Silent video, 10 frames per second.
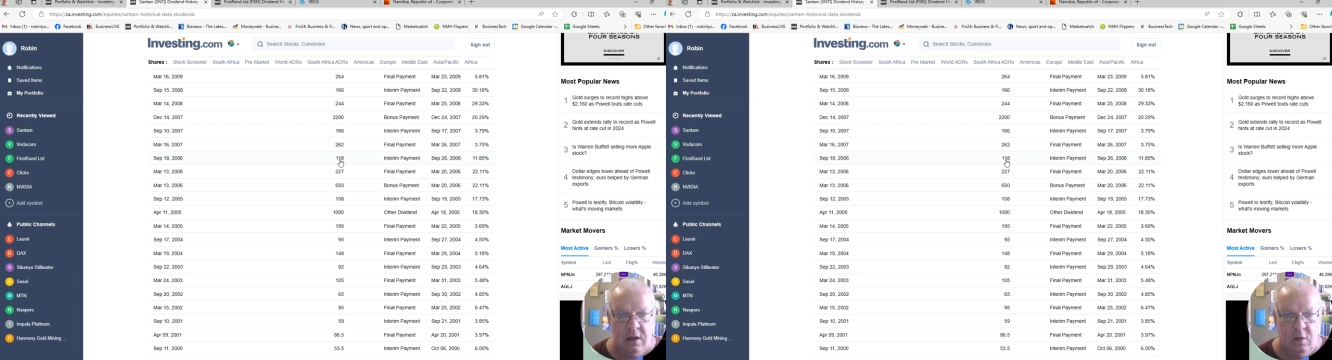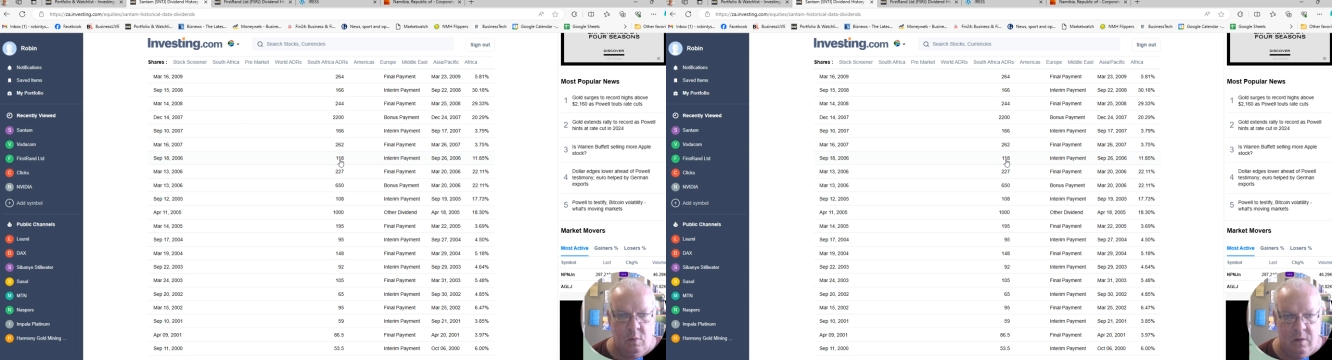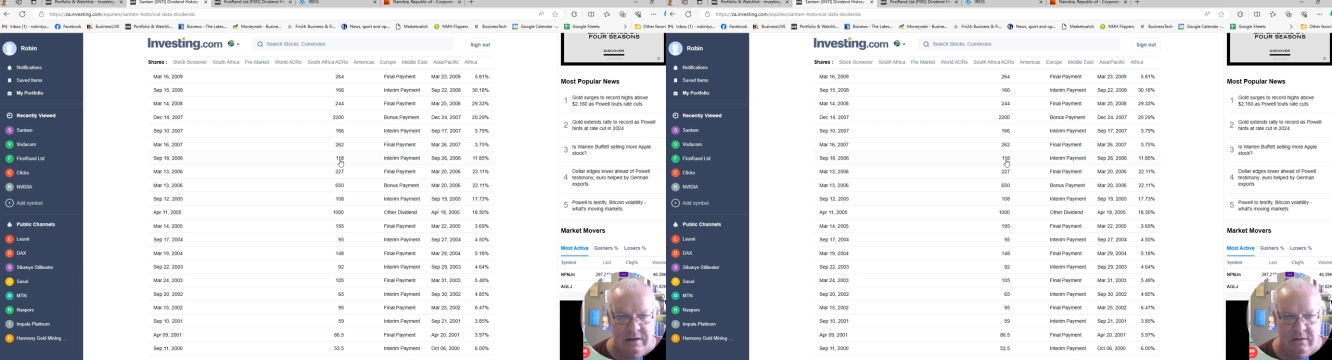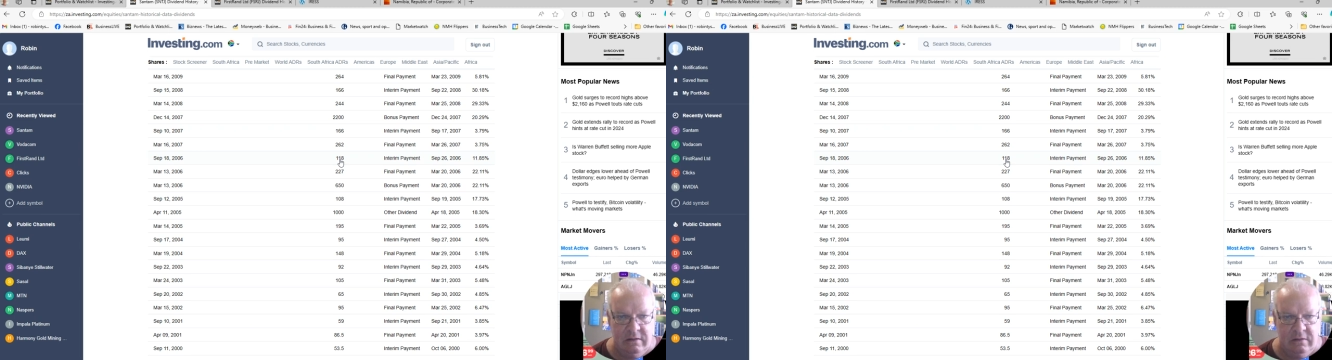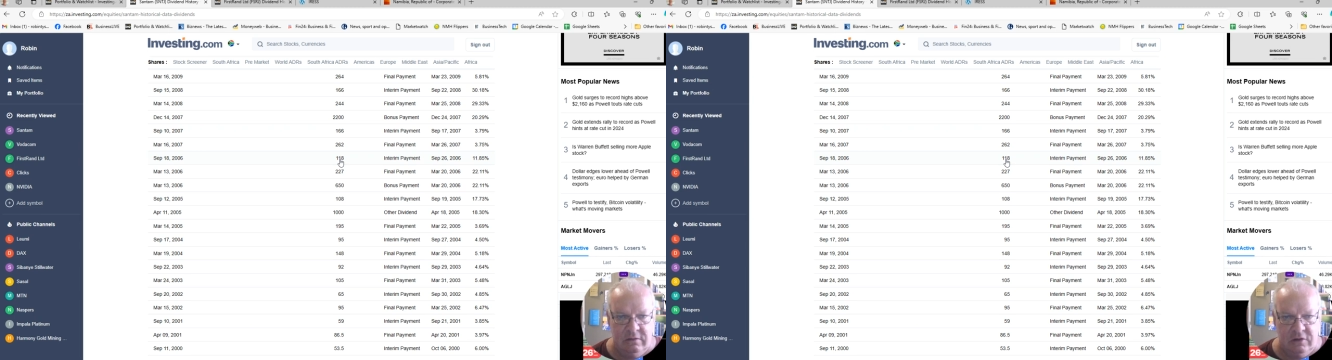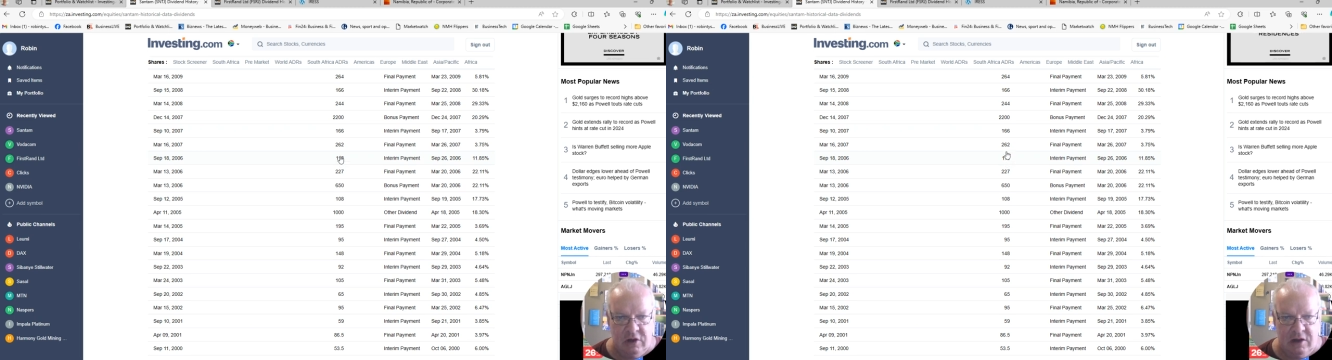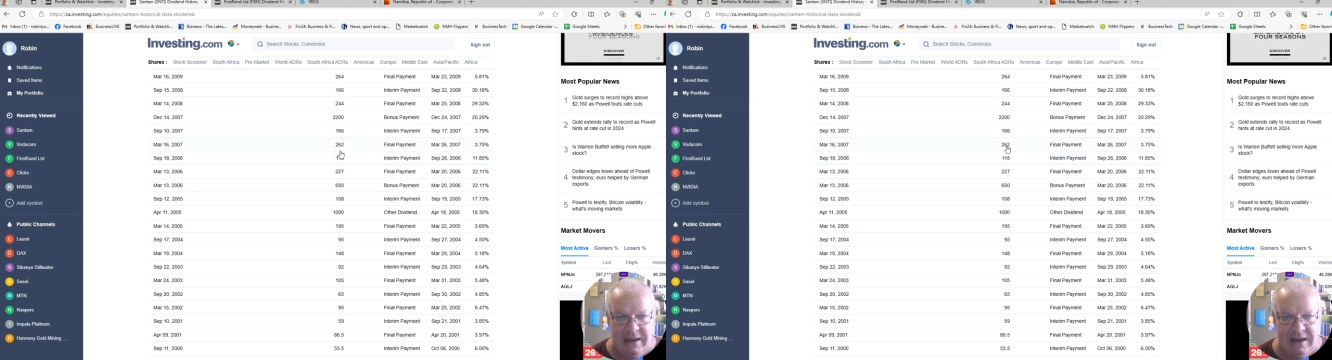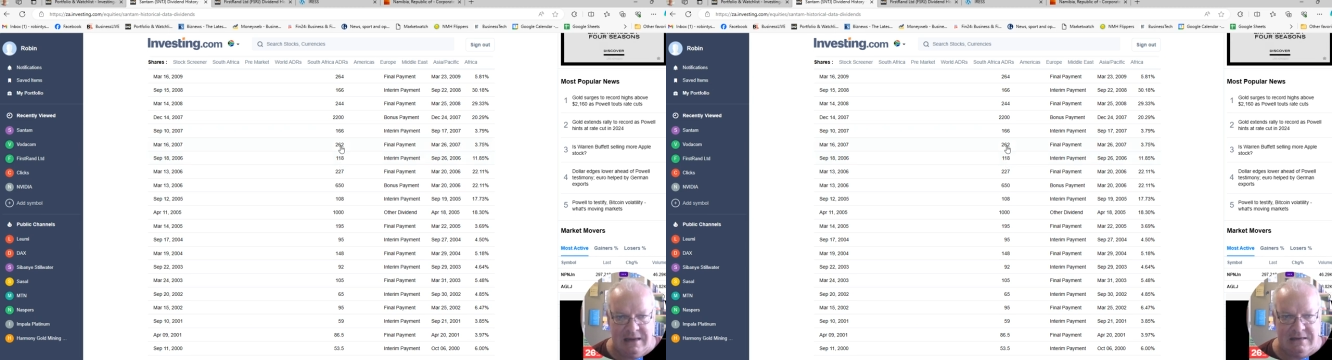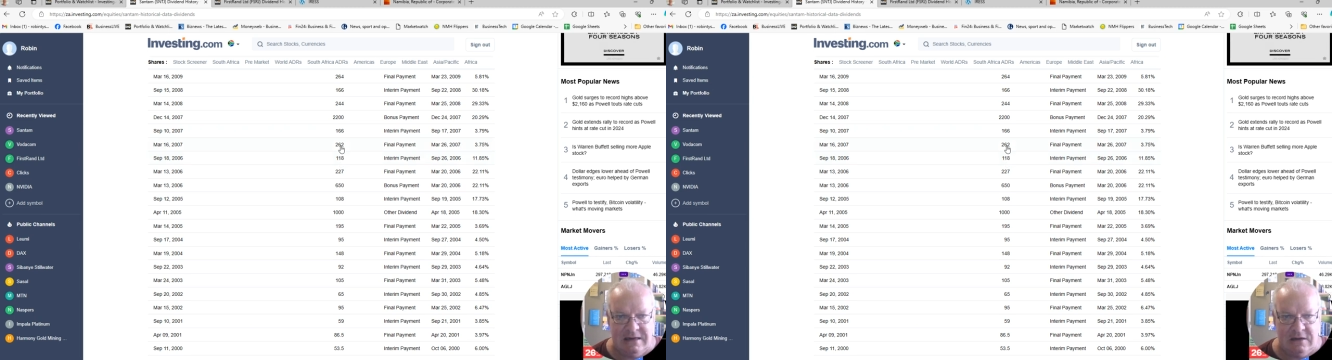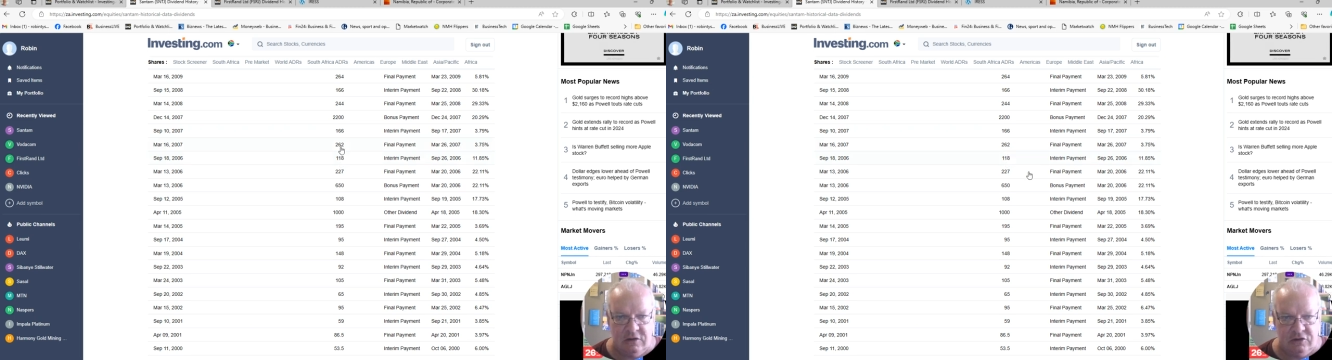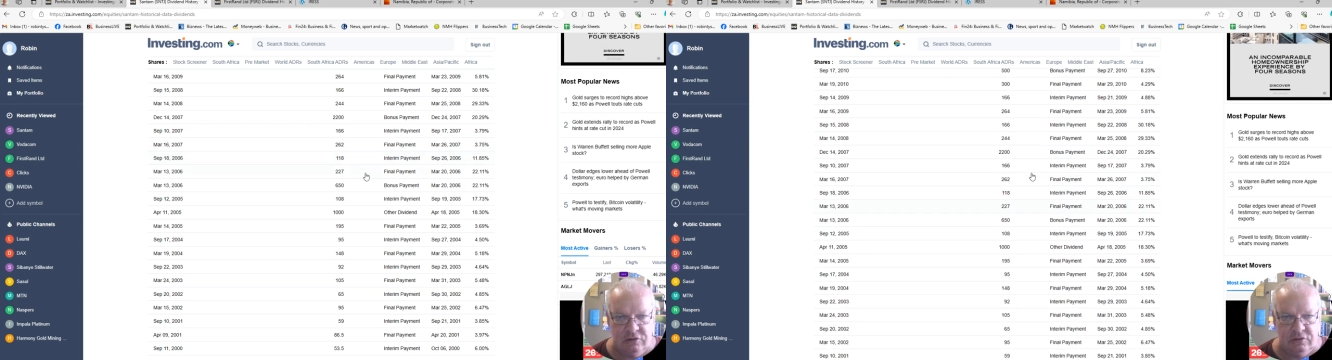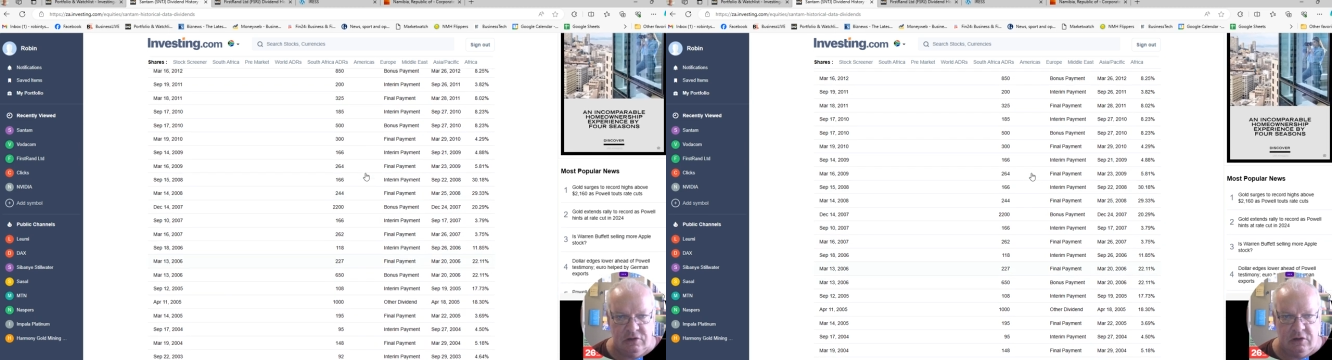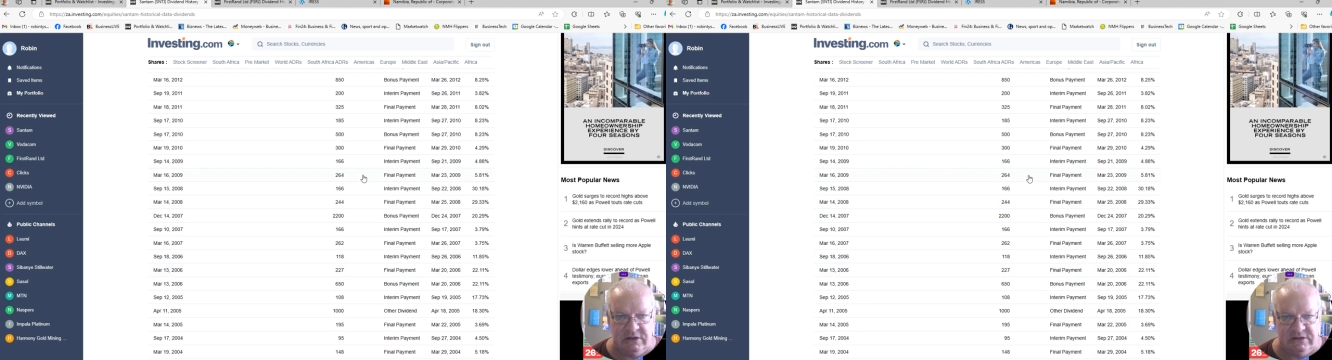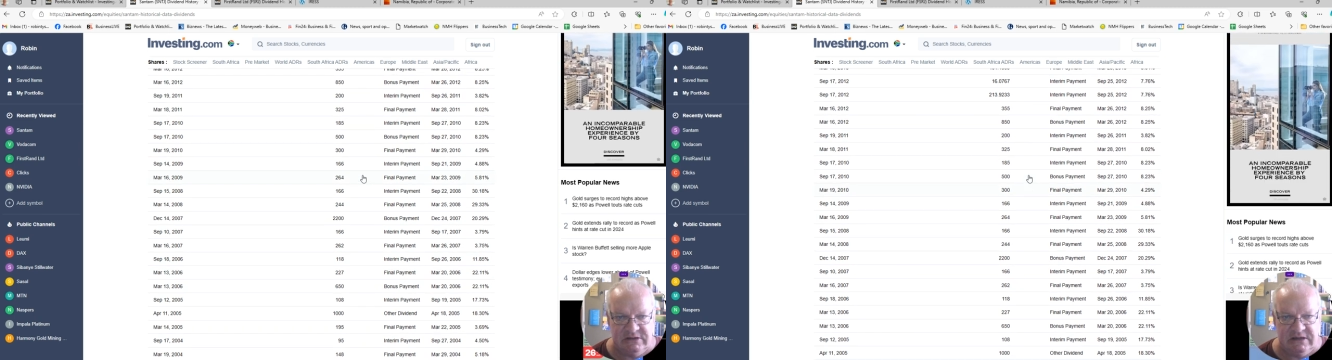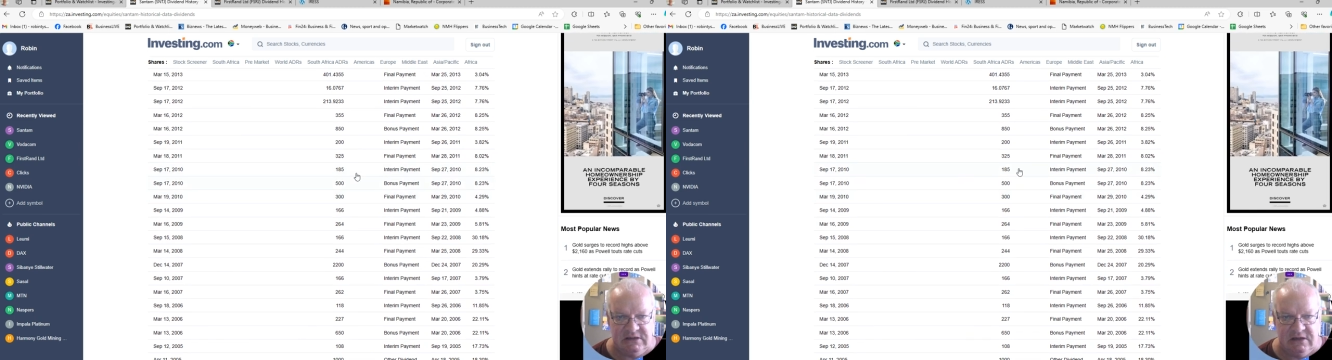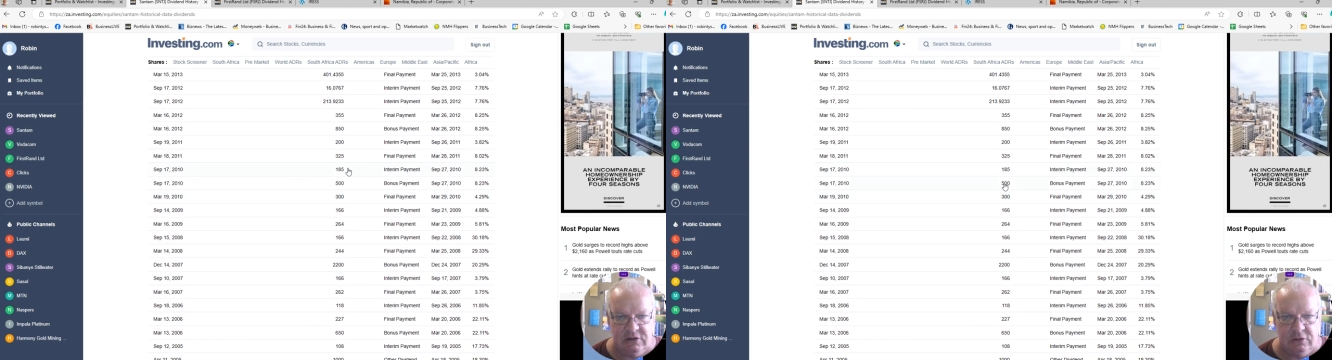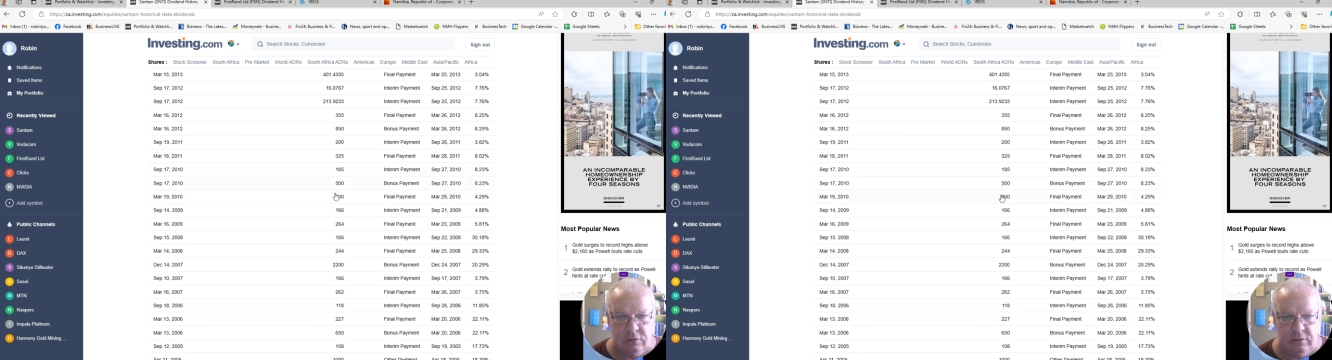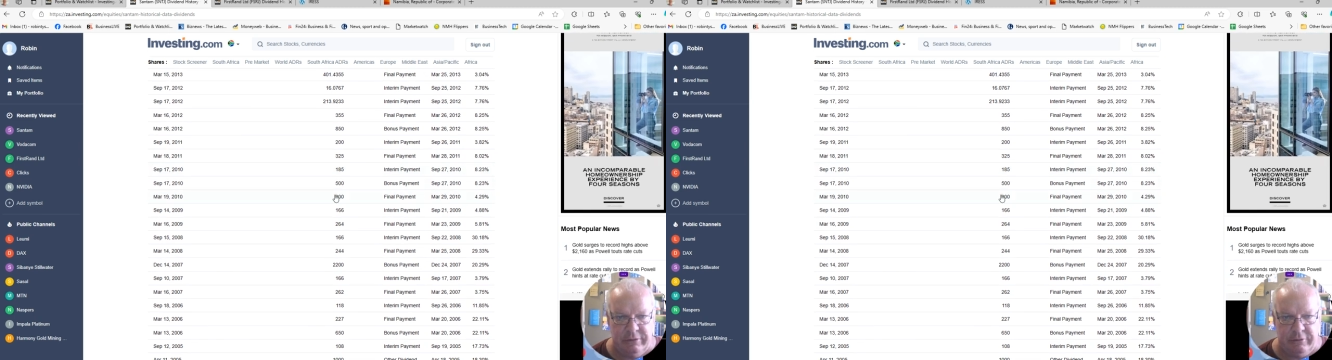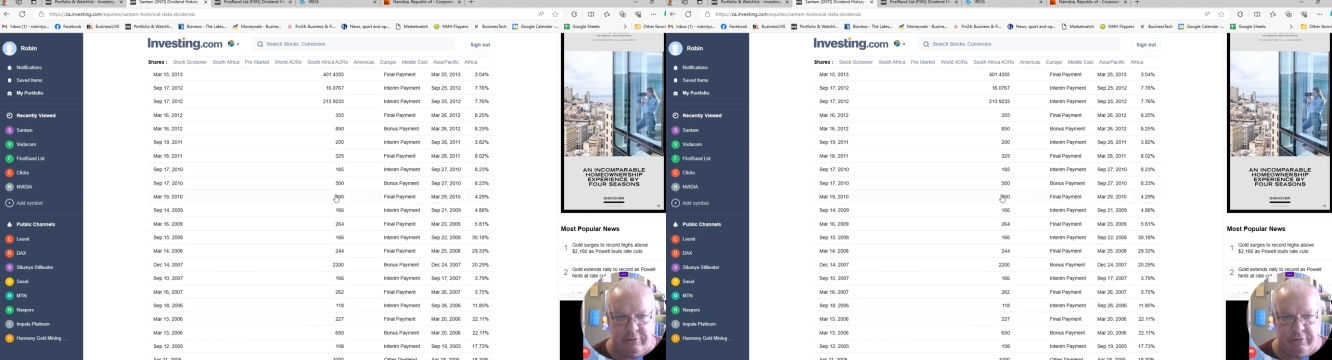$1.18, $2.62,